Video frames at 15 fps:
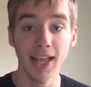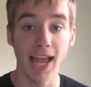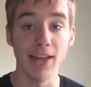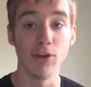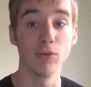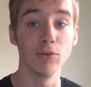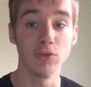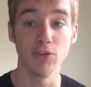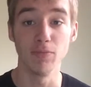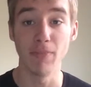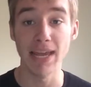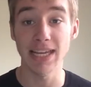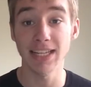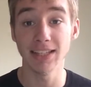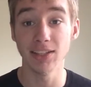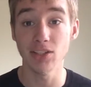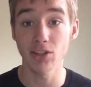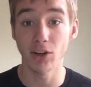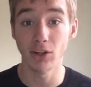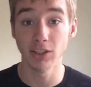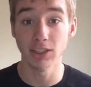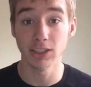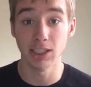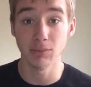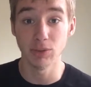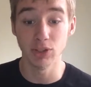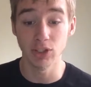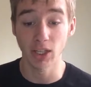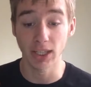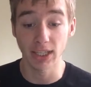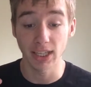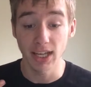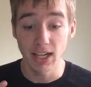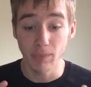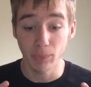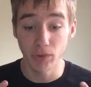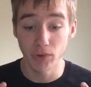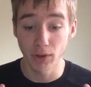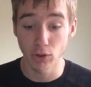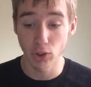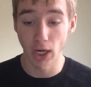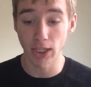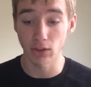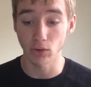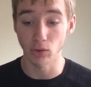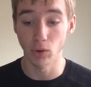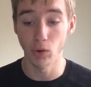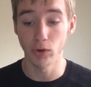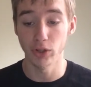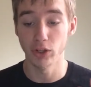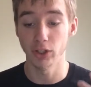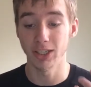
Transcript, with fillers: and who's making the songs and I'm just like the soundtrack is loading.